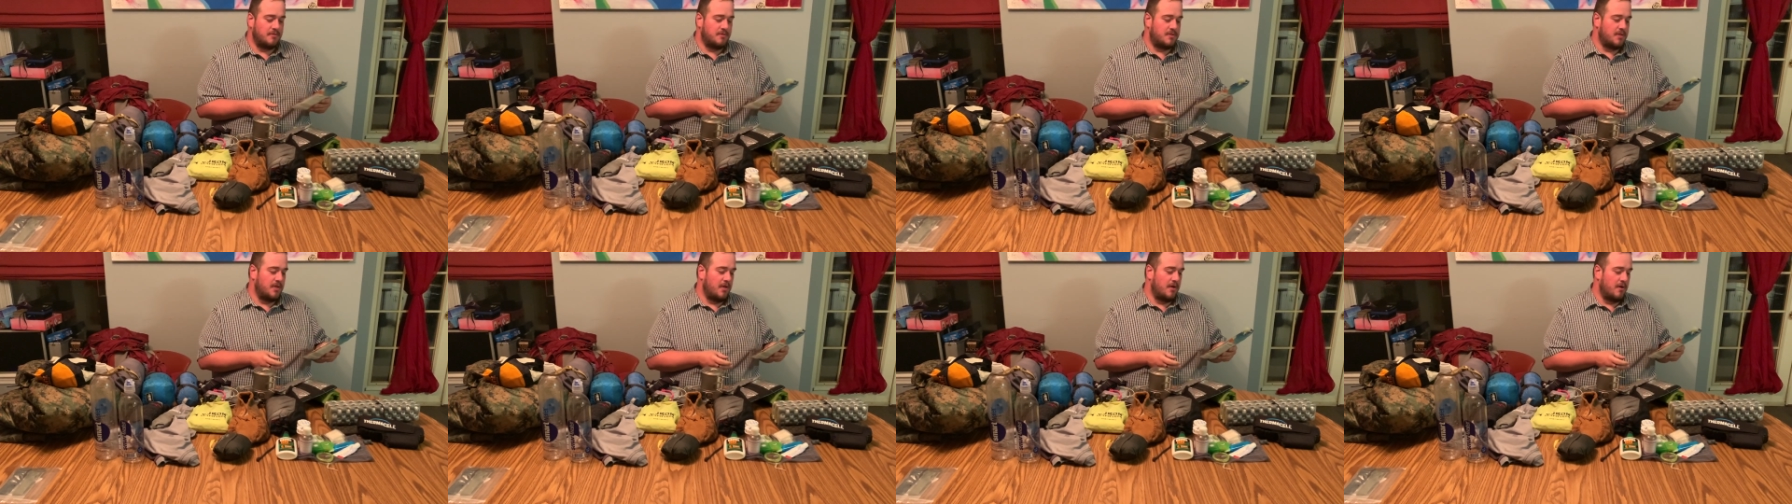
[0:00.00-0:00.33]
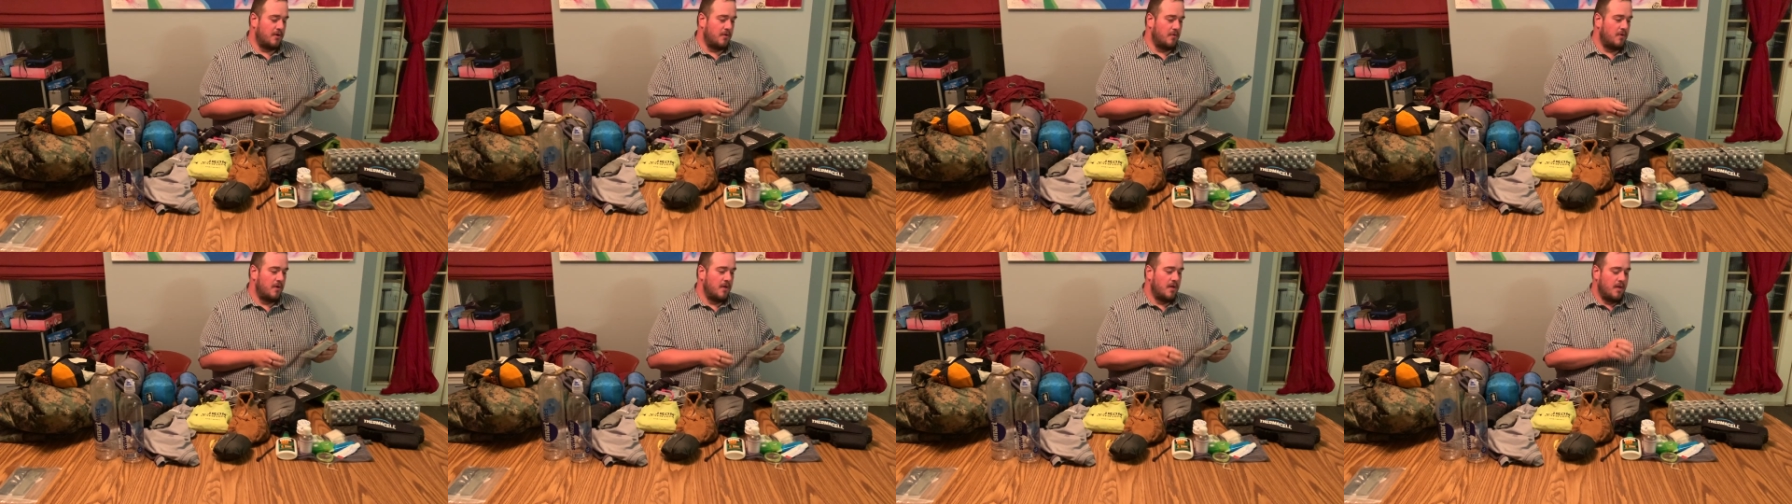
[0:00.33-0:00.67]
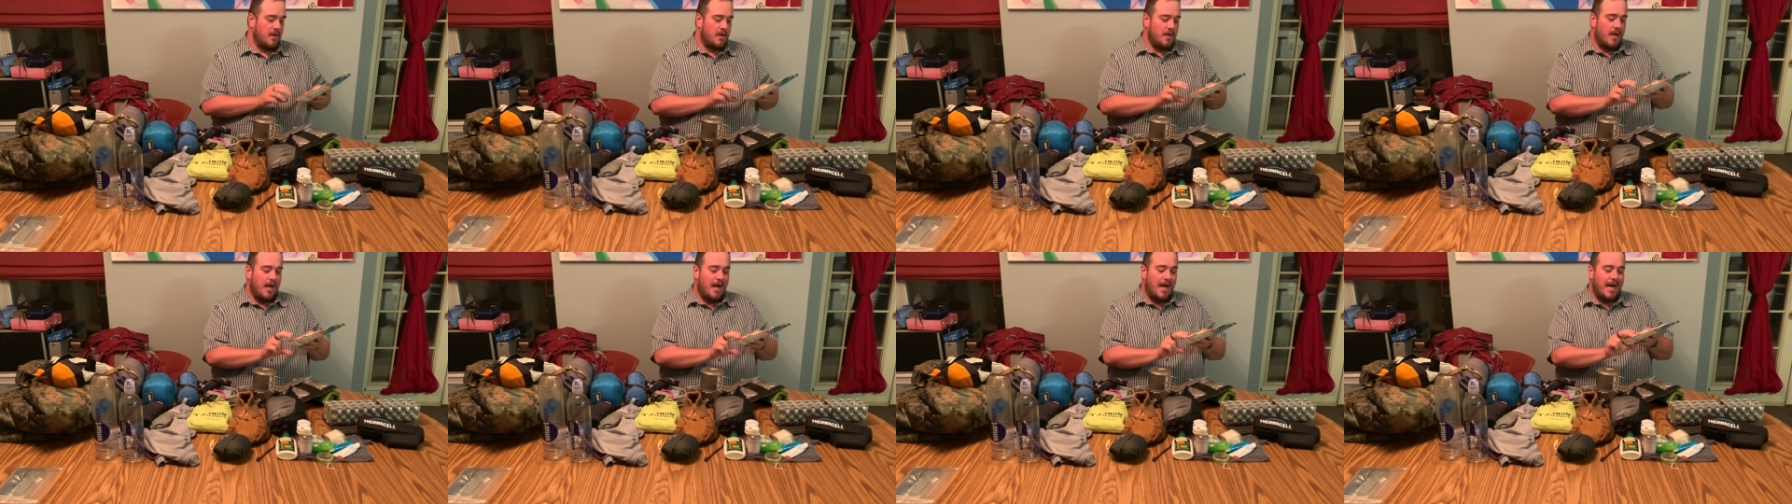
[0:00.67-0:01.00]
So
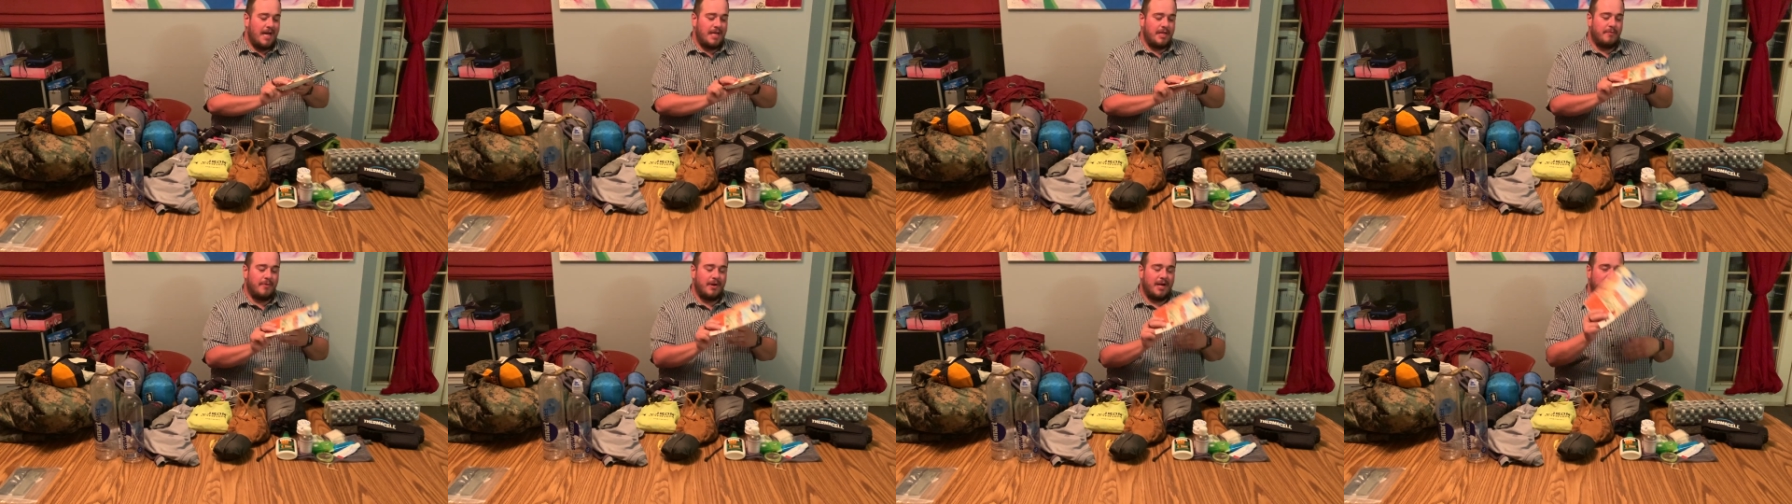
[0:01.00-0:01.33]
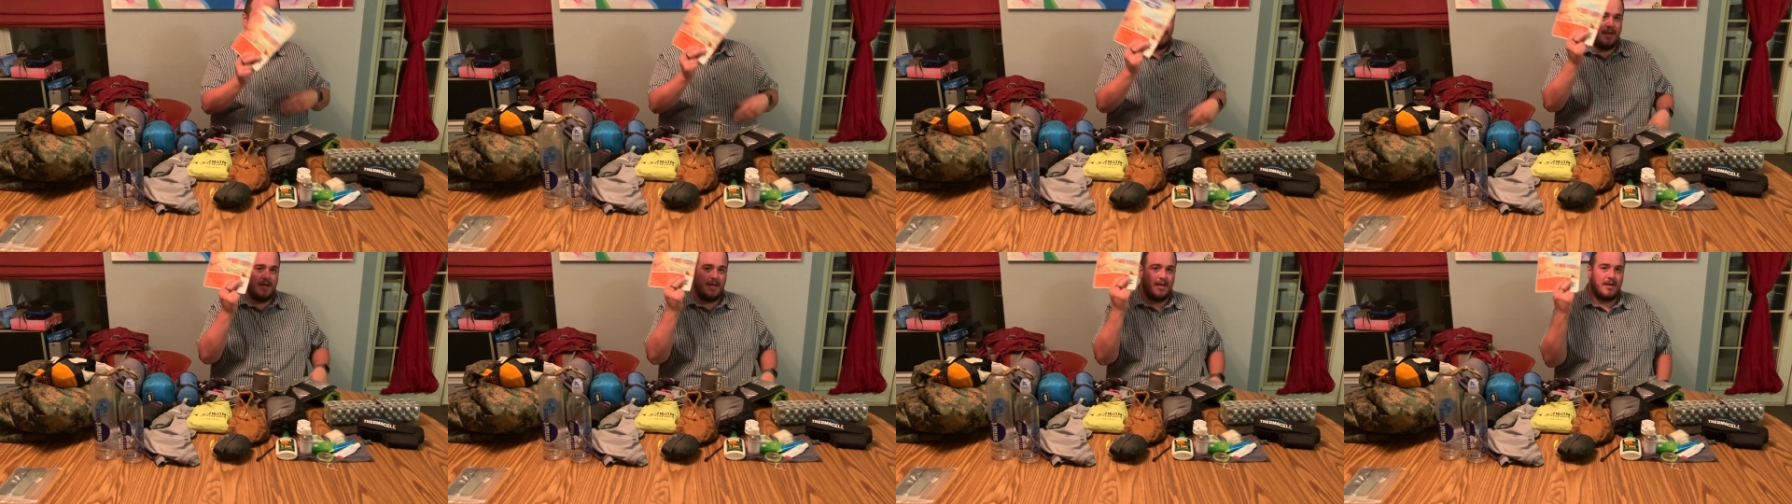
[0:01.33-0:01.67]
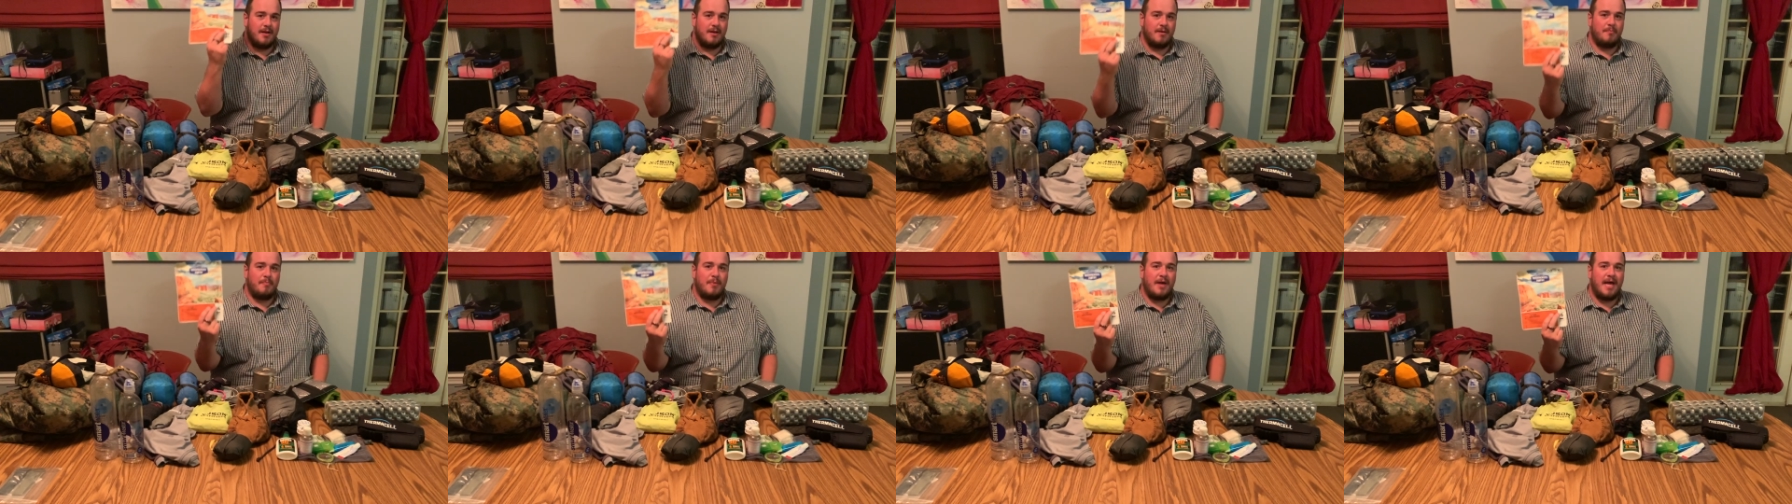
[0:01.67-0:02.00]
highly
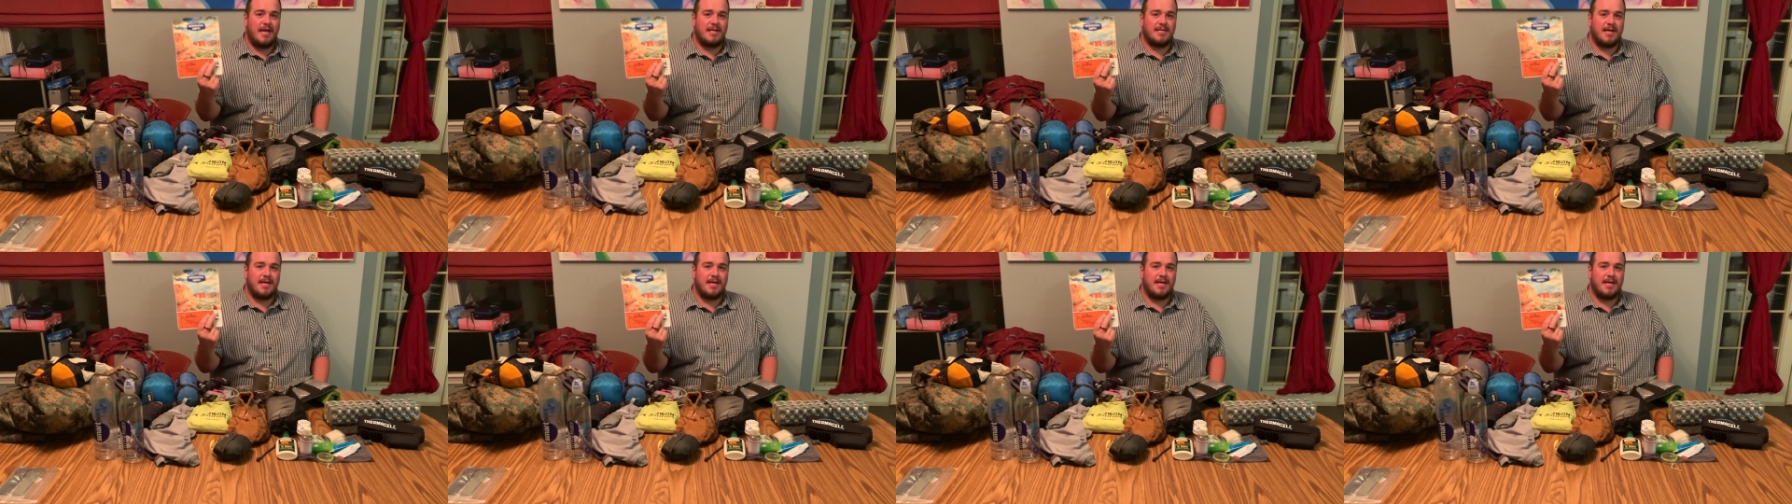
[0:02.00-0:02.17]
recommend pad